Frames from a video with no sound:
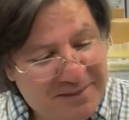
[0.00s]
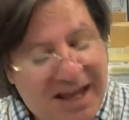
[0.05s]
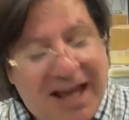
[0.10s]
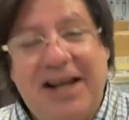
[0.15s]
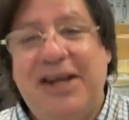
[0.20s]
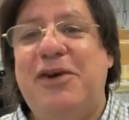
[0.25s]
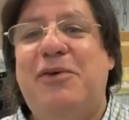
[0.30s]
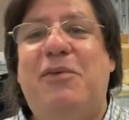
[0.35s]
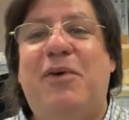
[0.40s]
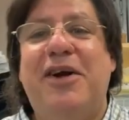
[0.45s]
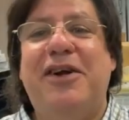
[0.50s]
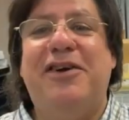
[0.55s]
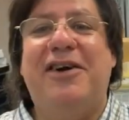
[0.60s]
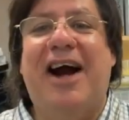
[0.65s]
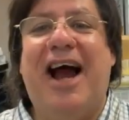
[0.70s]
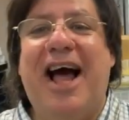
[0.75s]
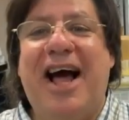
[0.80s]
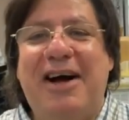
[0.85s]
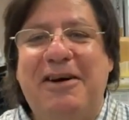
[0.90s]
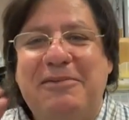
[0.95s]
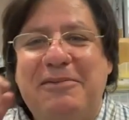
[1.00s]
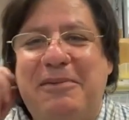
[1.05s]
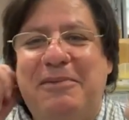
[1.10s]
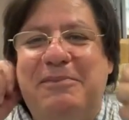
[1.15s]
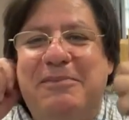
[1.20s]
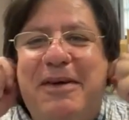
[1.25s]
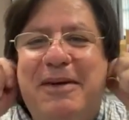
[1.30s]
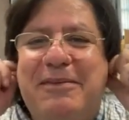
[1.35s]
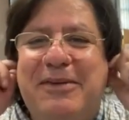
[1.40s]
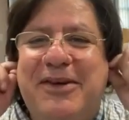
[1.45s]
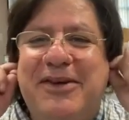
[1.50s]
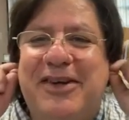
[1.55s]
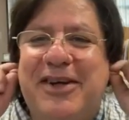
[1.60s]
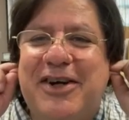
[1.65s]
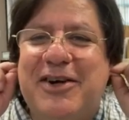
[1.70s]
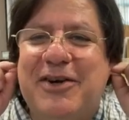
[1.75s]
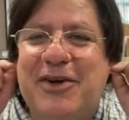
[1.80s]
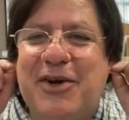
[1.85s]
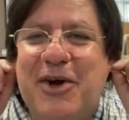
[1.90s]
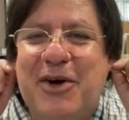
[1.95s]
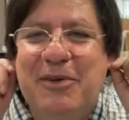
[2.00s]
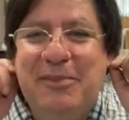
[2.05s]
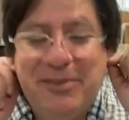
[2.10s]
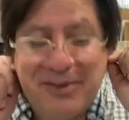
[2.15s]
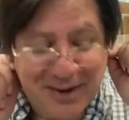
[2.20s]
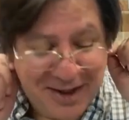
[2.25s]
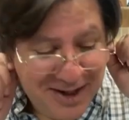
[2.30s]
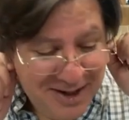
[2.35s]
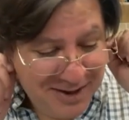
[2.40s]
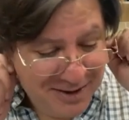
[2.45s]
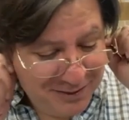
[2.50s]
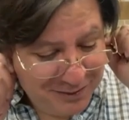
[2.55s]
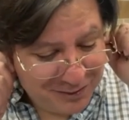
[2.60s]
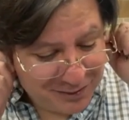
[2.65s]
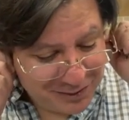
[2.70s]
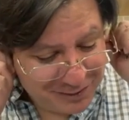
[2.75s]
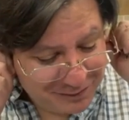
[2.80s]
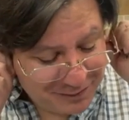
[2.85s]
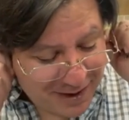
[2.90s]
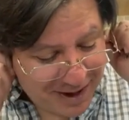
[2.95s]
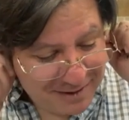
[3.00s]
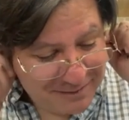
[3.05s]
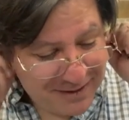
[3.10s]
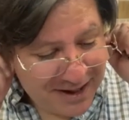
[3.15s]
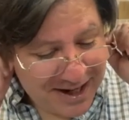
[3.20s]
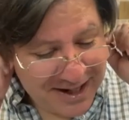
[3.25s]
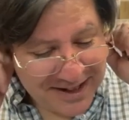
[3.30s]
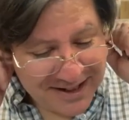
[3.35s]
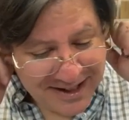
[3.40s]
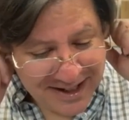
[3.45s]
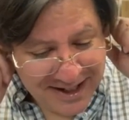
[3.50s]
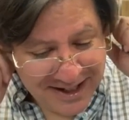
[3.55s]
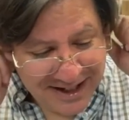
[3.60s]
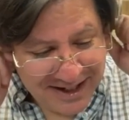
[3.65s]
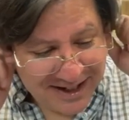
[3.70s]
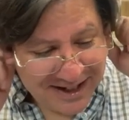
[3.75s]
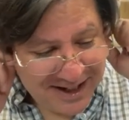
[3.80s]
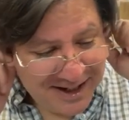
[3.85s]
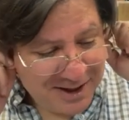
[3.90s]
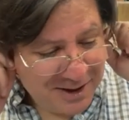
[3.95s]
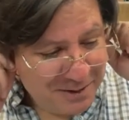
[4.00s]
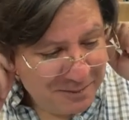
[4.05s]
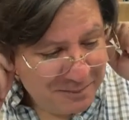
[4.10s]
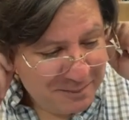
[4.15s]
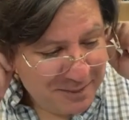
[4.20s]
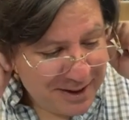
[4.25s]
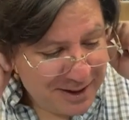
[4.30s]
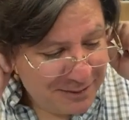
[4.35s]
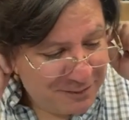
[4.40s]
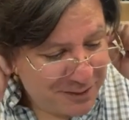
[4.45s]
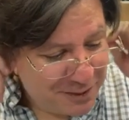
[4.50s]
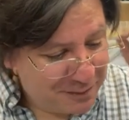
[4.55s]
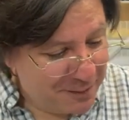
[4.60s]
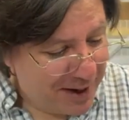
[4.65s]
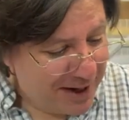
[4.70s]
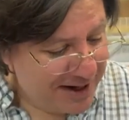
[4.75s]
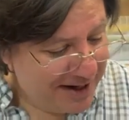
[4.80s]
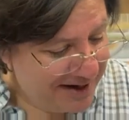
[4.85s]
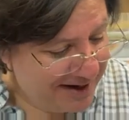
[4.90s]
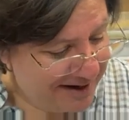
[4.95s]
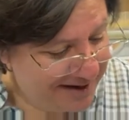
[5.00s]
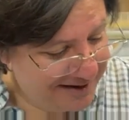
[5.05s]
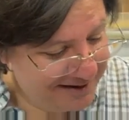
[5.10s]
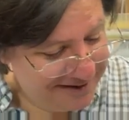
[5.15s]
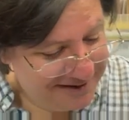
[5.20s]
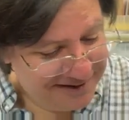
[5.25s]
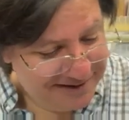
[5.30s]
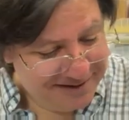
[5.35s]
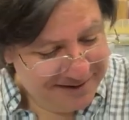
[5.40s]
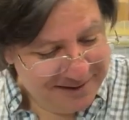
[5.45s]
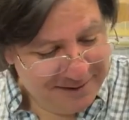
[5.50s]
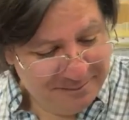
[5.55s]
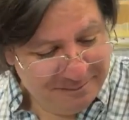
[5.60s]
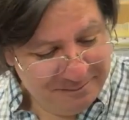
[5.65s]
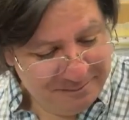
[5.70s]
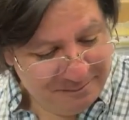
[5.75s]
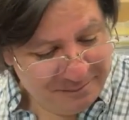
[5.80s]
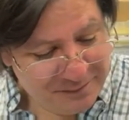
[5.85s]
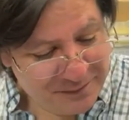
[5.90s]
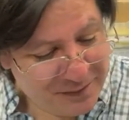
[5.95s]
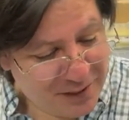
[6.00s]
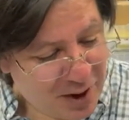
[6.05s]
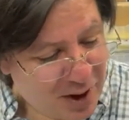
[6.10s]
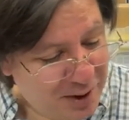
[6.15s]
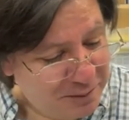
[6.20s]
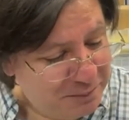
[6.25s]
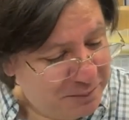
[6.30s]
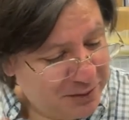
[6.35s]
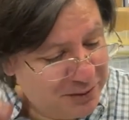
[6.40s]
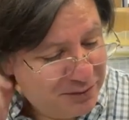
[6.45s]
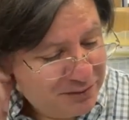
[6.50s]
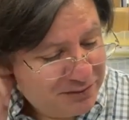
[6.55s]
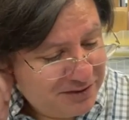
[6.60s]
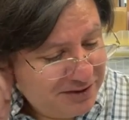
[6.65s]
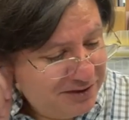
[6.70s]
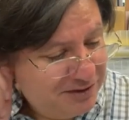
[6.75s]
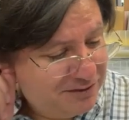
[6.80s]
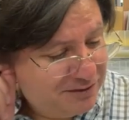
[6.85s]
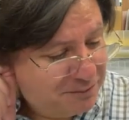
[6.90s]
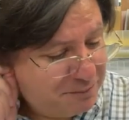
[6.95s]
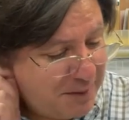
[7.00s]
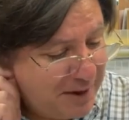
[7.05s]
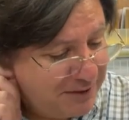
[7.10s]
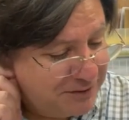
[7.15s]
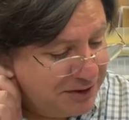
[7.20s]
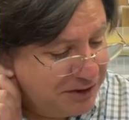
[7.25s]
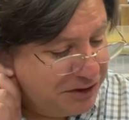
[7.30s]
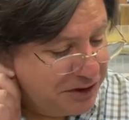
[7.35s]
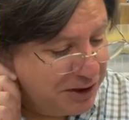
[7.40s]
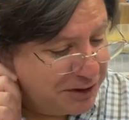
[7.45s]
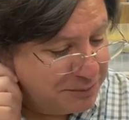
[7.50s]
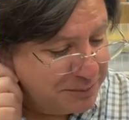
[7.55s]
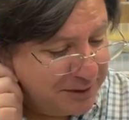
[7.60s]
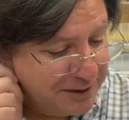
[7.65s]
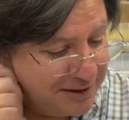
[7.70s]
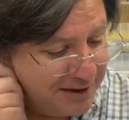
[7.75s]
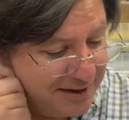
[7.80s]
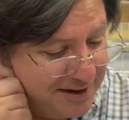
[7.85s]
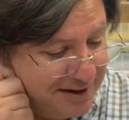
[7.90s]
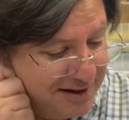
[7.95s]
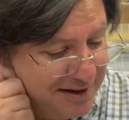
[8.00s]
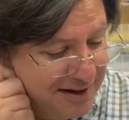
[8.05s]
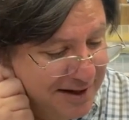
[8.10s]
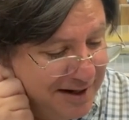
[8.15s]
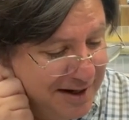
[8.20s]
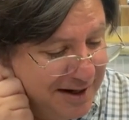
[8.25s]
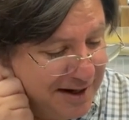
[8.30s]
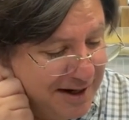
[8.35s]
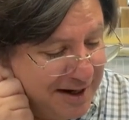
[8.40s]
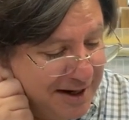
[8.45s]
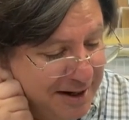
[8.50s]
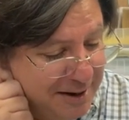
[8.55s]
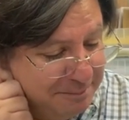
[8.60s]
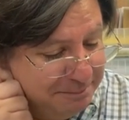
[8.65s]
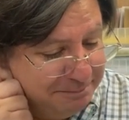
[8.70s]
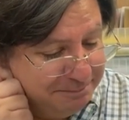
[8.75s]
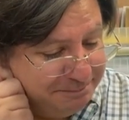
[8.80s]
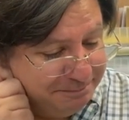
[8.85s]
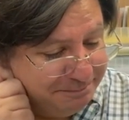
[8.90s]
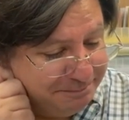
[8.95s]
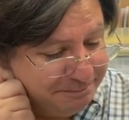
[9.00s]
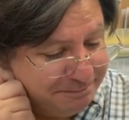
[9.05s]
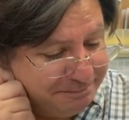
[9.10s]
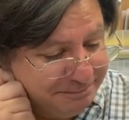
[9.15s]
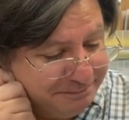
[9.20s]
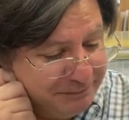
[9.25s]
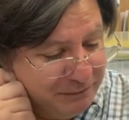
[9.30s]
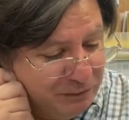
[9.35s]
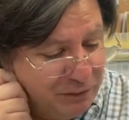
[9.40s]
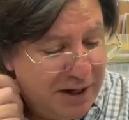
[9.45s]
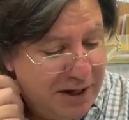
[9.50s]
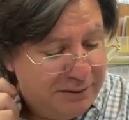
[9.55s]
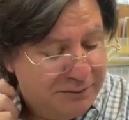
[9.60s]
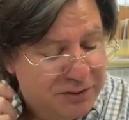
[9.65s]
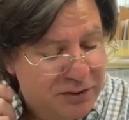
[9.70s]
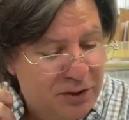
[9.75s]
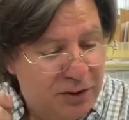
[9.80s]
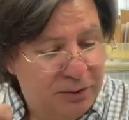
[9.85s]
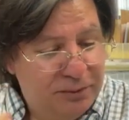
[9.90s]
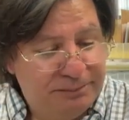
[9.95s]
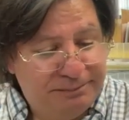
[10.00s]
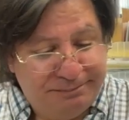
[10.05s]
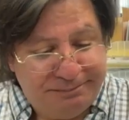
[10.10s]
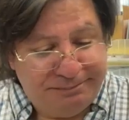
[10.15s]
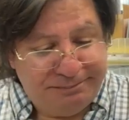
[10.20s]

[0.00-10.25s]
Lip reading: And you wonder how people's earlobes survive that thing. You know, me with my non-pierced ears passing judgment. Right, so